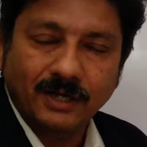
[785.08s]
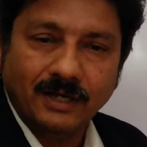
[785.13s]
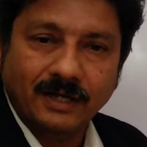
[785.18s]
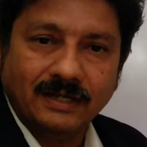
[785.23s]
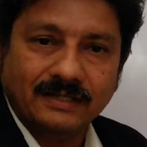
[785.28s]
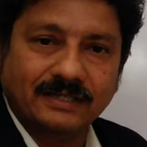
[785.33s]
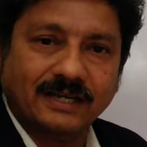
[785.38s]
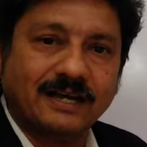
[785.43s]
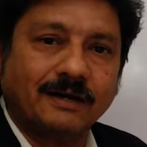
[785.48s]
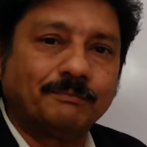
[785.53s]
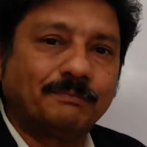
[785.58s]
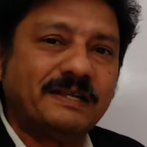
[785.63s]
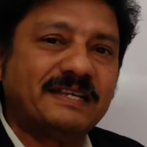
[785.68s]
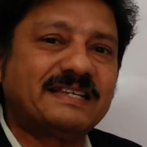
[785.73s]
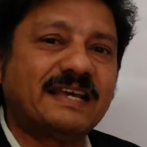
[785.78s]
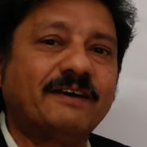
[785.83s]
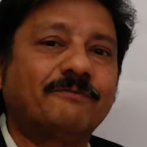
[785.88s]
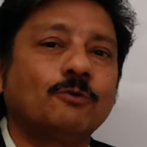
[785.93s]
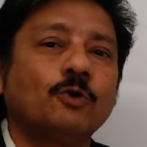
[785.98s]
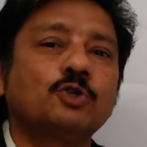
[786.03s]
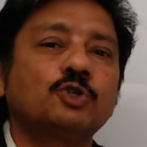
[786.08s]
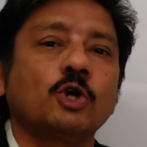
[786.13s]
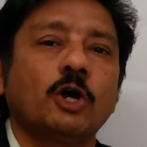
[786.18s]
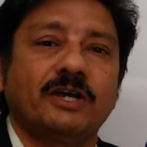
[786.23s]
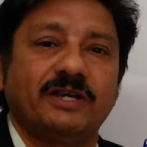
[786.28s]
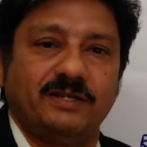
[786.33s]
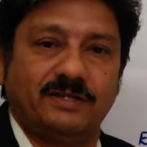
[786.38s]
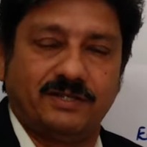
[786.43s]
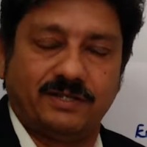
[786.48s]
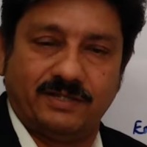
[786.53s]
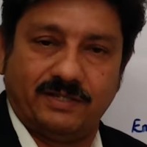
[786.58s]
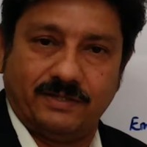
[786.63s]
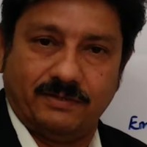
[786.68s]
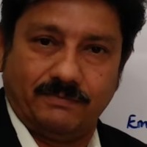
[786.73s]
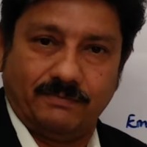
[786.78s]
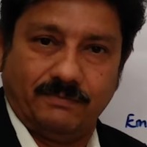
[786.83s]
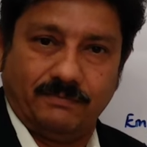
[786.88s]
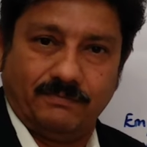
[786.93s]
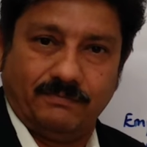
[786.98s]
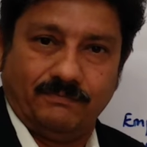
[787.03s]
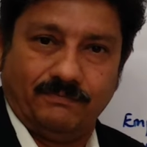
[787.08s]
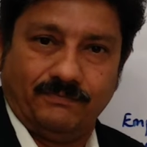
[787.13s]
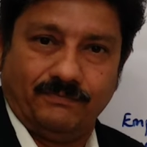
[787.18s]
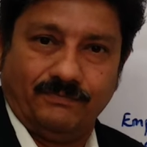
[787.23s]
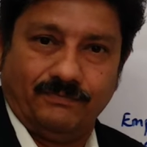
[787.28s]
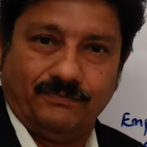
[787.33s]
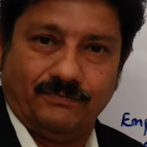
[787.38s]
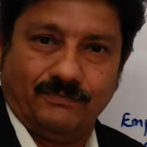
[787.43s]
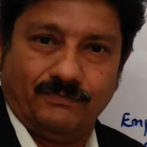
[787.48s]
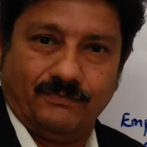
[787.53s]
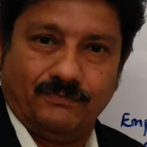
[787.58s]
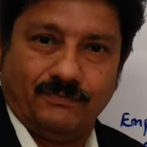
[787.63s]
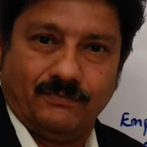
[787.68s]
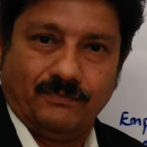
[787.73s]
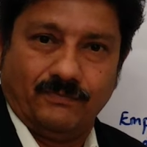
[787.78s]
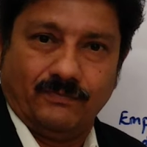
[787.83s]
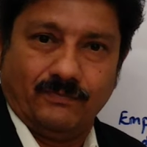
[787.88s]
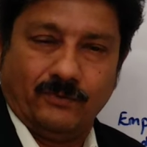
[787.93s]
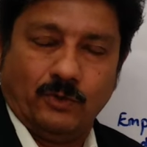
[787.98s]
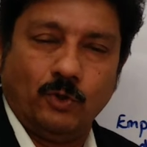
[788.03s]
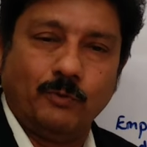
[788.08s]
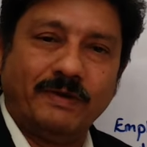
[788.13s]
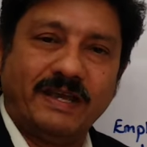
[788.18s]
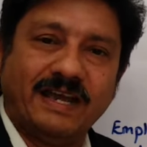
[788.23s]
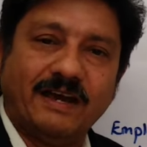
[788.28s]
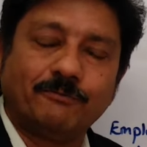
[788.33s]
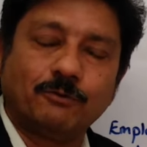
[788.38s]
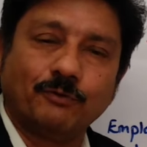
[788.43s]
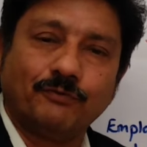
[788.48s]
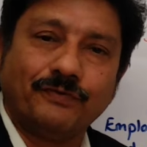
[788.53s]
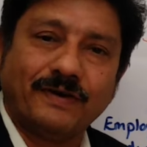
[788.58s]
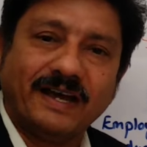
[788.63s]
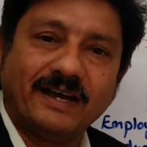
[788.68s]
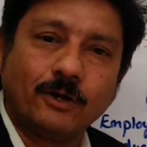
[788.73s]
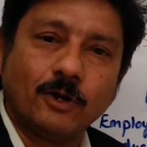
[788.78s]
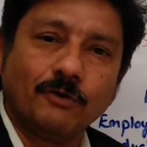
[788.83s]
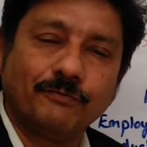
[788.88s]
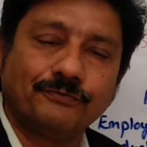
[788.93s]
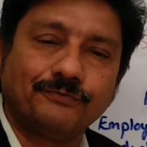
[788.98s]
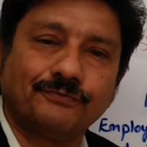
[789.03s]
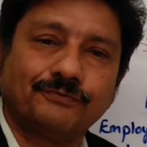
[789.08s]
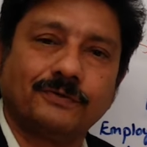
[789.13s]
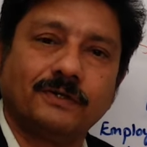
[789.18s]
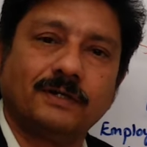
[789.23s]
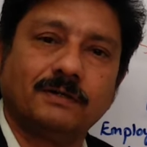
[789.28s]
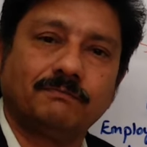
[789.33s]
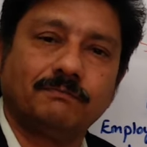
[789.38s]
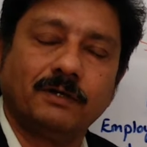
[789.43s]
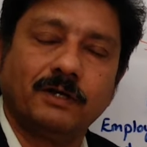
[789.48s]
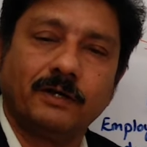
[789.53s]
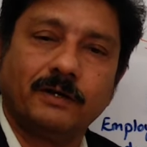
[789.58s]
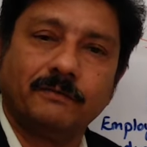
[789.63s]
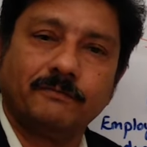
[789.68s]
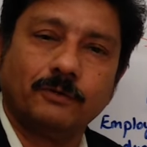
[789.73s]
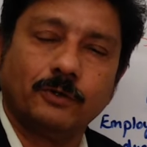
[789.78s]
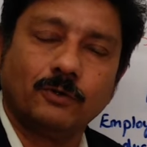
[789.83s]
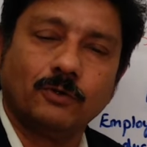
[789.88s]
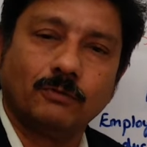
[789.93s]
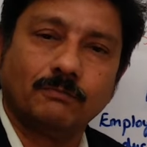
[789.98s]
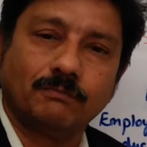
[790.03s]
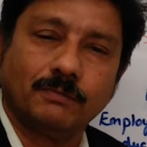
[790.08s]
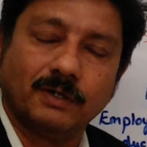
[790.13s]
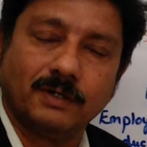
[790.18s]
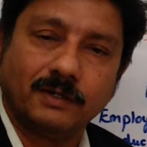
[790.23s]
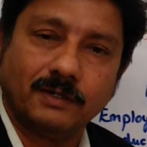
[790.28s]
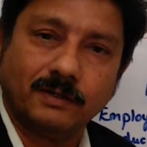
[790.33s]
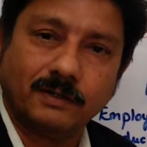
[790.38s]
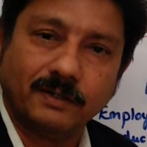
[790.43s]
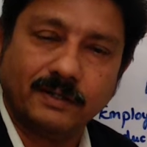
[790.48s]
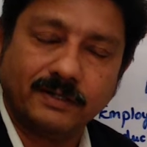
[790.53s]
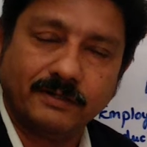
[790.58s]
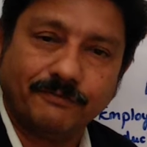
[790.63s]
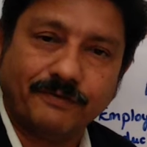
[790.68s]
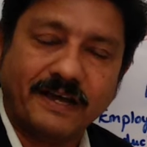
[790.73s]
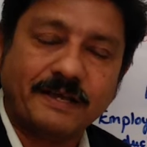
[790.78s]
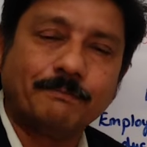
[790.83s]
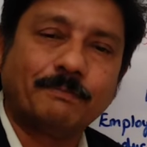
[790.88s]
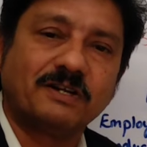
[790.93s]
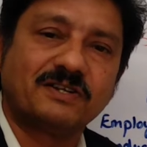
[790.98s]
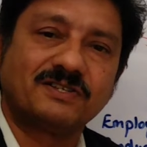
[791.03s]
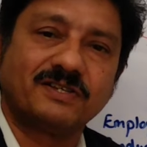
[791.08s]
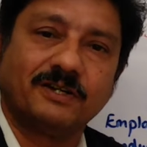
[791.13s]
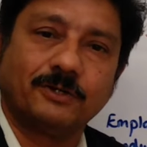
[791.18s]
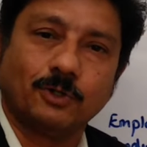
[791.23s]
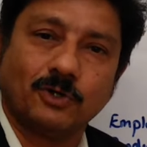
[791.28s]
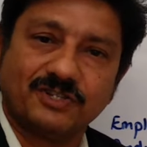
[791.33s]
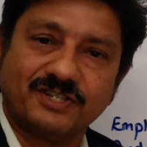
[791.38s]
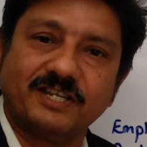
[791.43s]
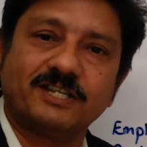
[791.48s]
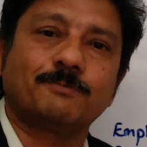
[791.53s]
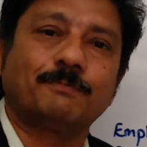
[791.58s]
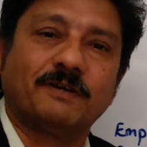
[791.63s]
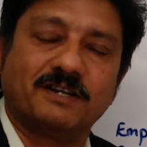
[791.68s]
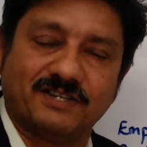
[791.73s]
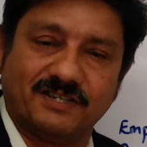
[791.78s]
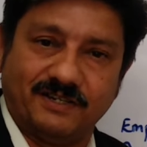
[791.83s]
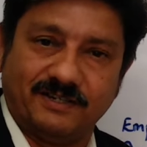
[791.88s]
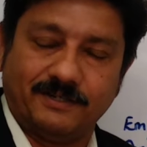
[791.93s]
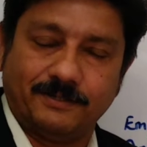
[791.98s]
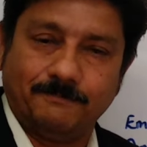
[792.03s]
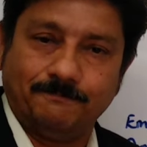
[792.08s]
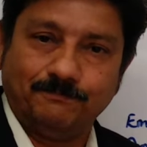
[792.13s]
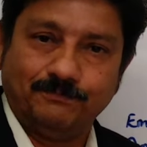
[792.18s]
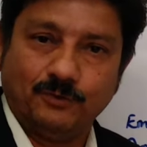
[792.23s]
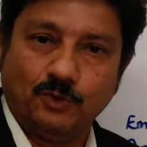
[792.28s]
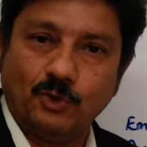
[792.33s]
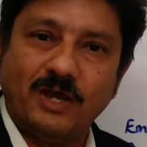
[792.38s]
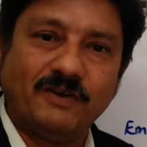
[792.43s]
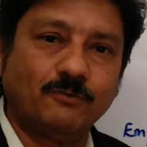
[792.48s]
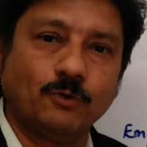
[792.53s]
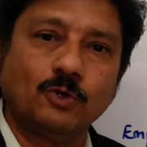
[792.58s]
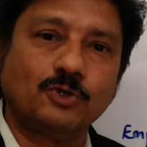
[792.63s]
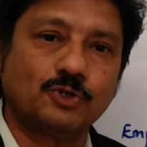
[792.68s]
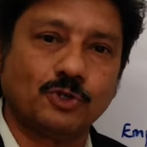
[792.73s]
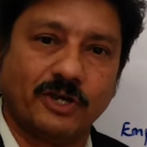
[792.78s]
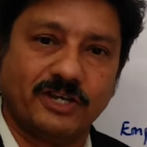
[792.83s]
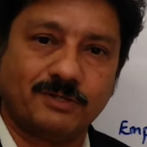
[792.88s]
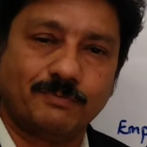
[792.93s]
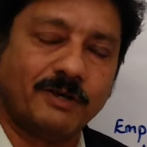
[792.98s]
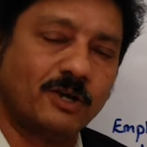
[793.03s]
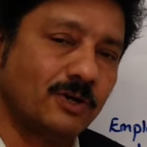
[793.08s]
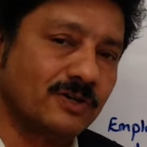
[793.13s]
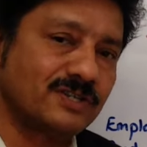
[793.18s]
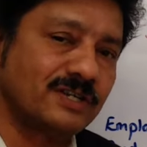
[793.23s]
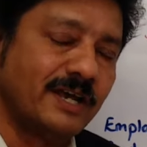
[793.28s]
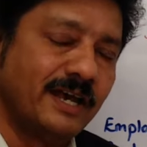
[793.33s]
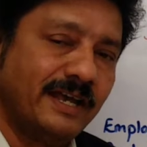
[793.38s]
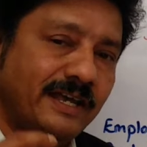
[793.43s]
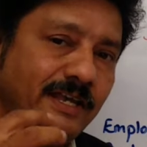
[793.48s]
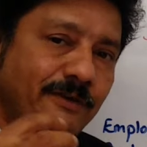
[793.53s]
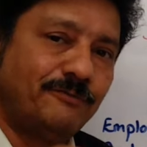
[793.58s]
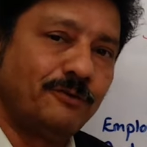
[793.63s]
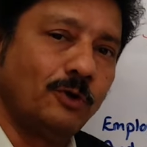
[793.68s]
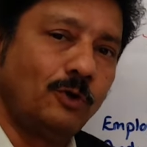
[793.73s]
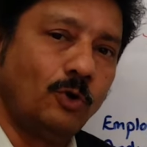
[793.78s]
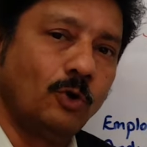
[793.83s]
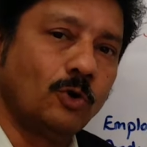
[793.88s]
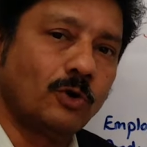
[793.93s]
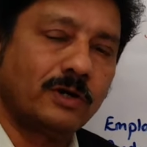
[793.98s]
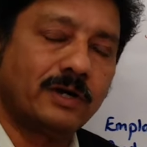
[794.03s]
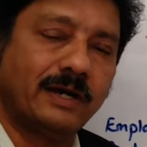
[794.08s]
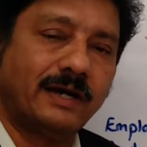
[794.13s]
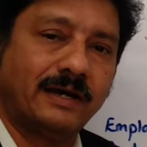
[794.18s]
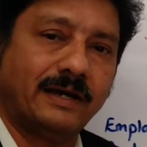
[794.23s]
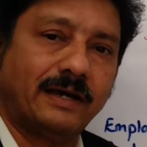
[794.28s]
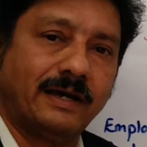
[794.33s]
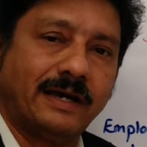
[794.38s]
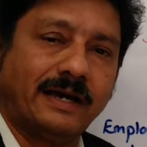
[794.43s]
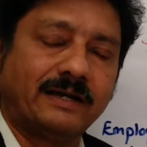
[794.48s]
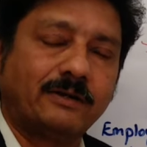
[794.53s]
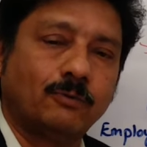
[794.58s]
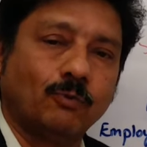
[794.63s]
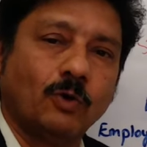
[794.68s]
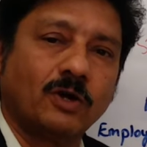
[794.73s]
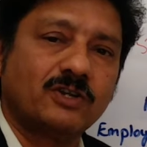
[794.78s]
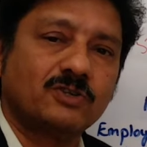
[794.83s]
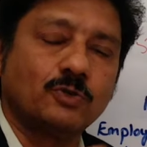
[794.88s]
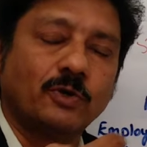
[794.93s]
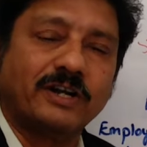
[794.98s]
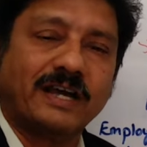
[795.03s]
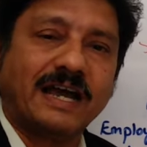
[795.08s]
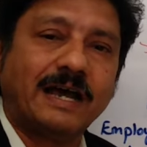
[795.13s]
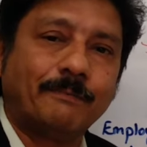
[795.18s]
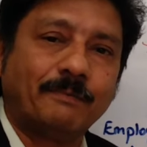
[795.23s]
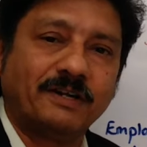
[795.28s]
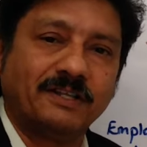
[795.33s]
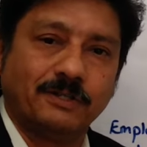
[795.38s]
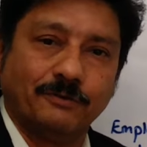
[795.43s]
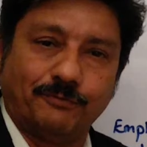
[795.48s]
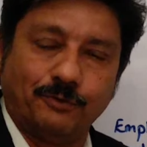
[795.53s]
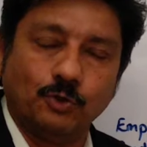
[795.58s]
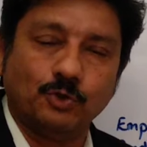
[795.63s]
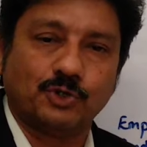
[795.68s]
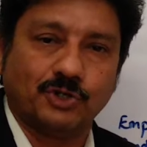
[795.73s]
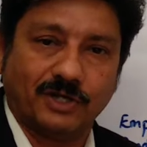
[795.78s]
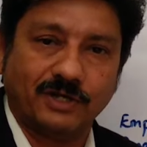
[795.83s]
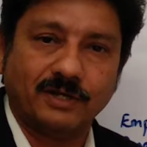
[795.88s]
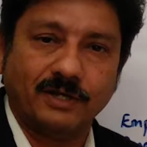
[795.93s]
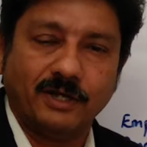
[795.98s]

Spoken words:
the companies have no choice. You may have to fire off, the 5% or 6%. You have no choice, because if you look at what is going to happen in the future,